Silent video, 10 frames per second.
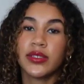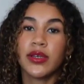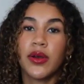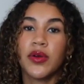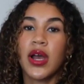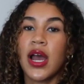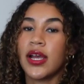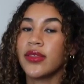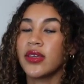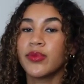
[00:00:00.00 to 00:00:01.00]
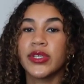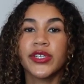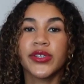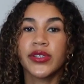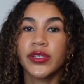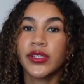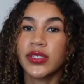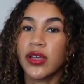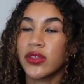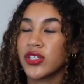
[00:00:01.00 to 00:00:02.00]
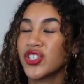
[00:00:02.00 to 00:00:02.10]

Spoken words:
So I think of material girls, I think